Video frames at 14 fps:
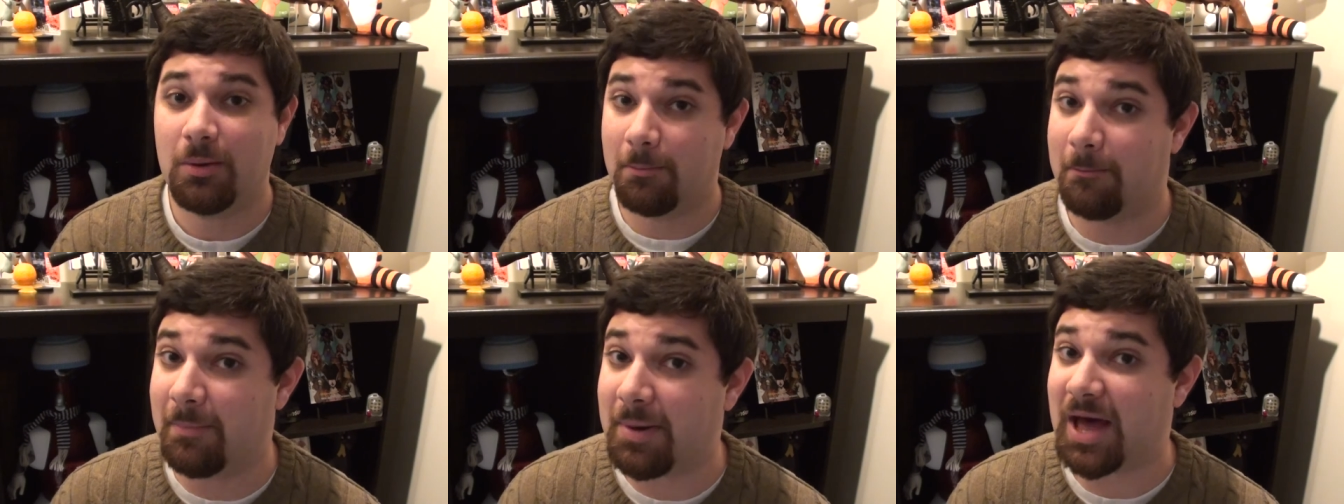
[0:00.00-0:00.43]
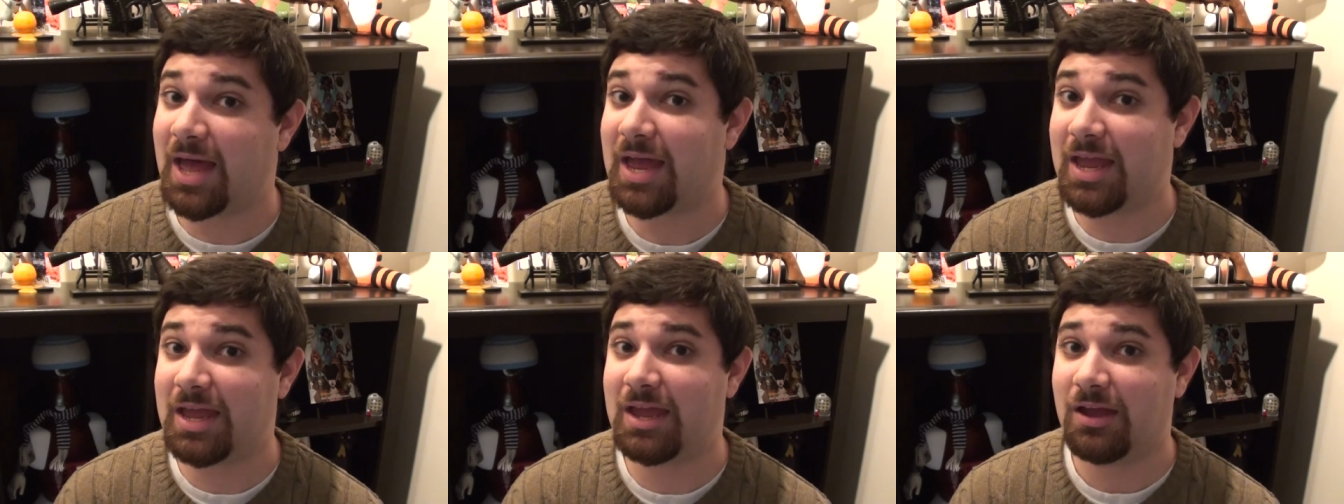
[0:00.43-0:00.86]

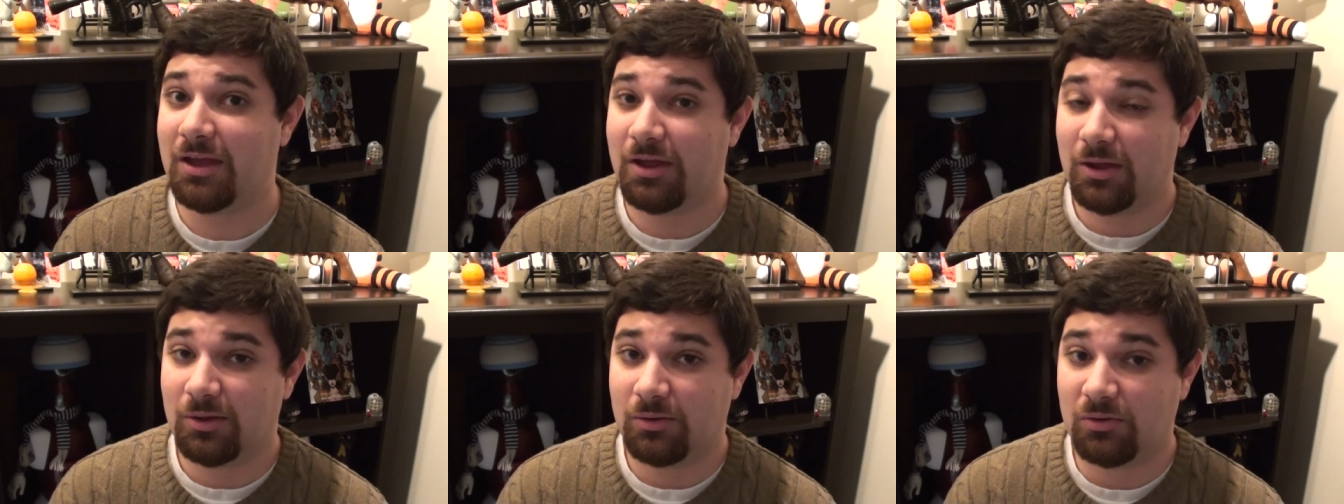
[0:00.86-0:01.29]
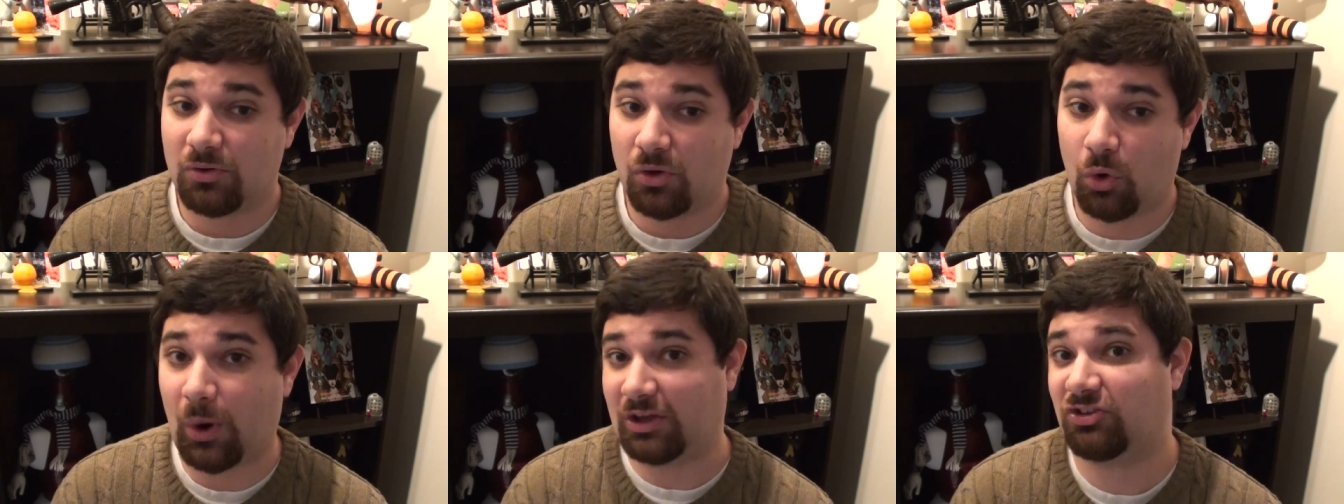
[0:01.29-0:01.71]
My
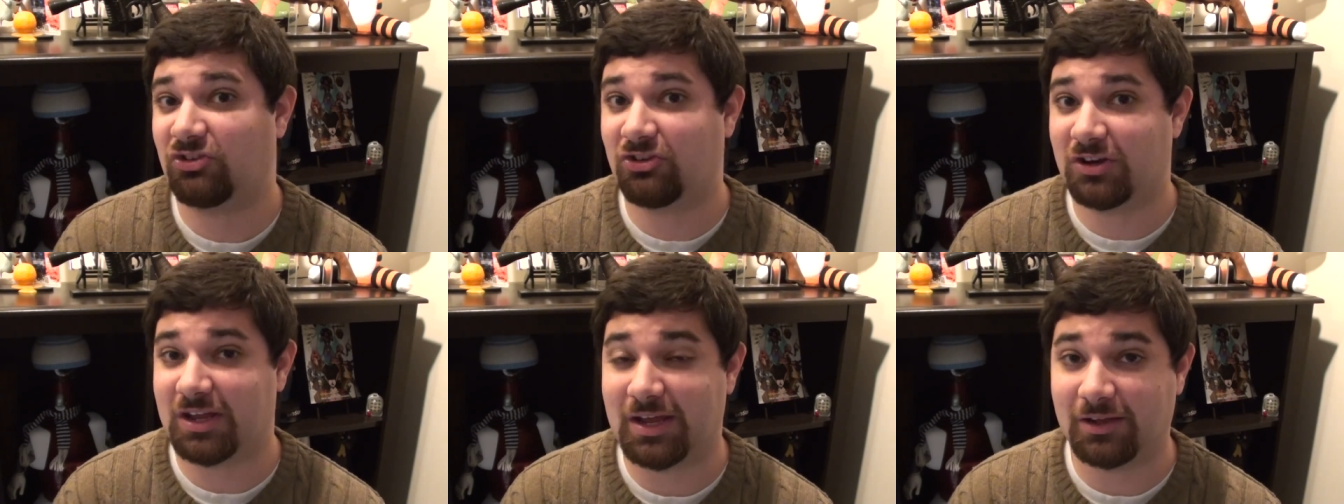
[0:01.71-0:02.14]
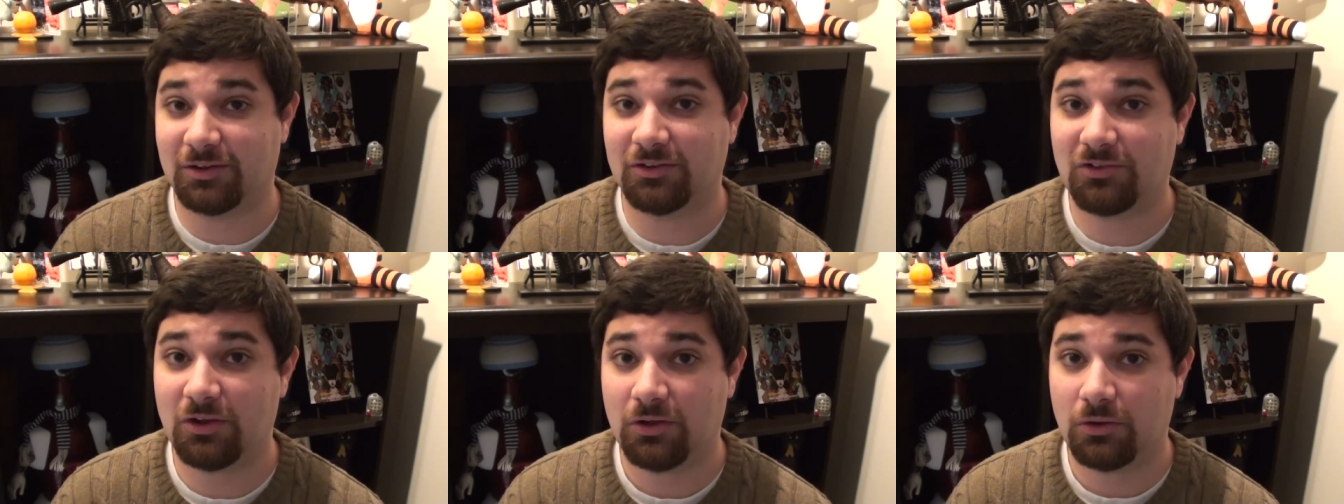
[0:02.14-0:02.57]
question
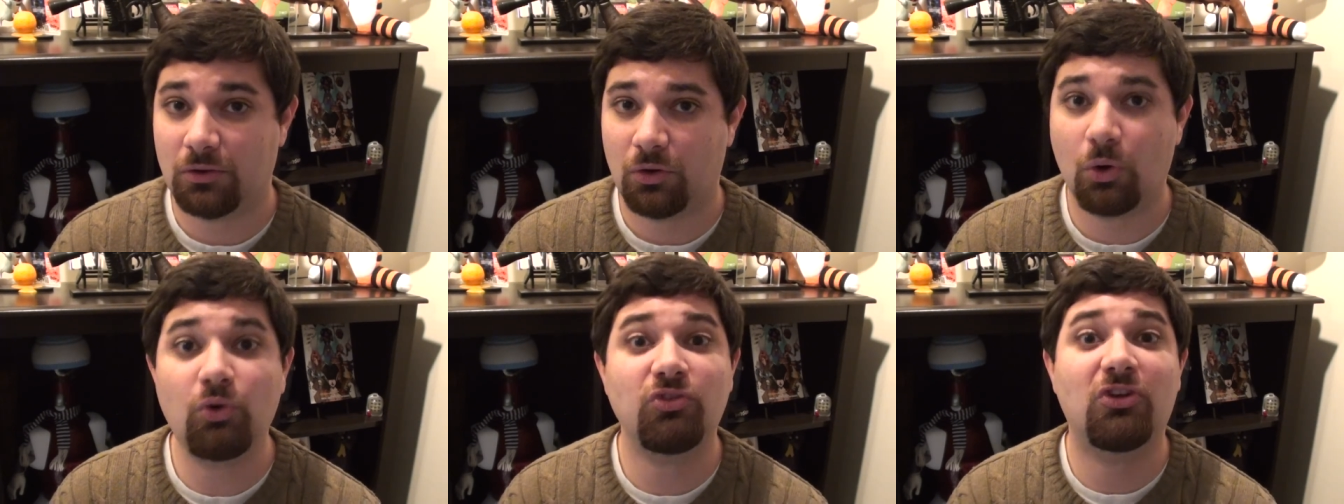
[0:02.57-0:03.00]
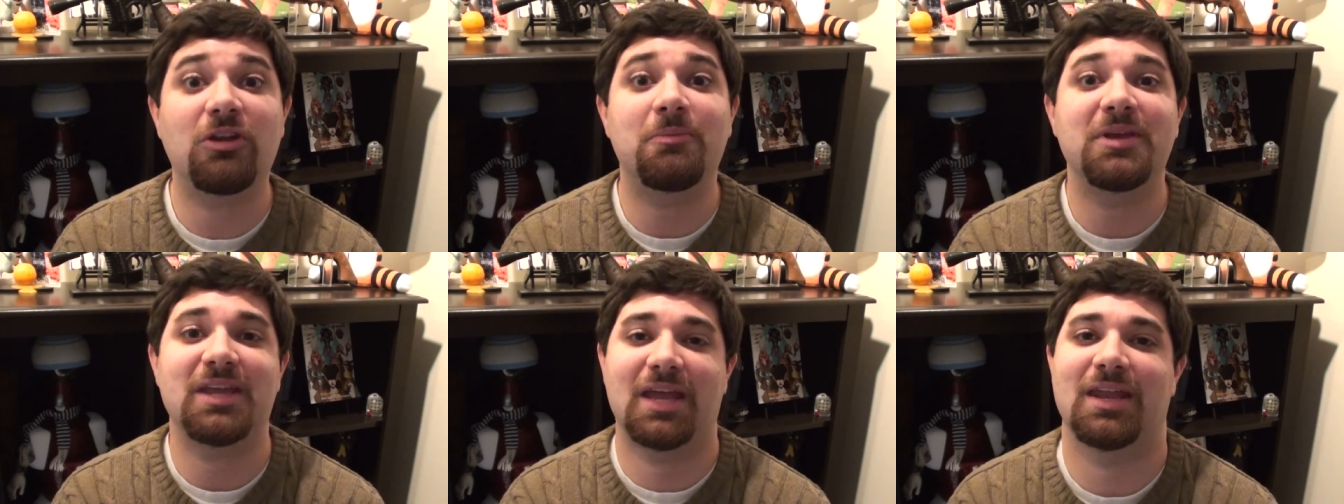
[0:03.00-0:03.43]
is, who's going
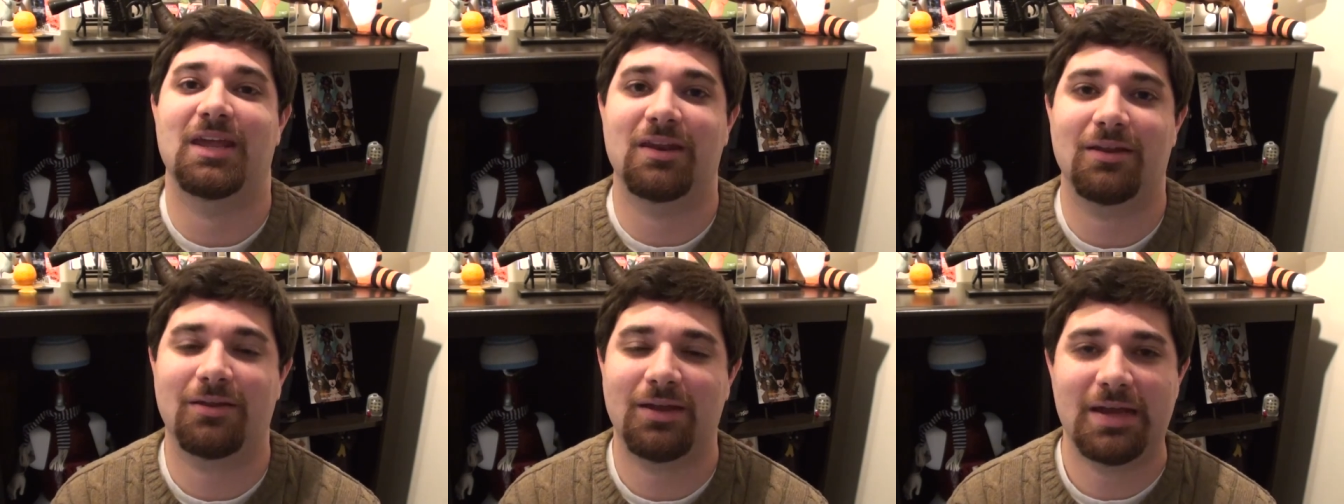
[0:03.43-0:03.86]
to be in it?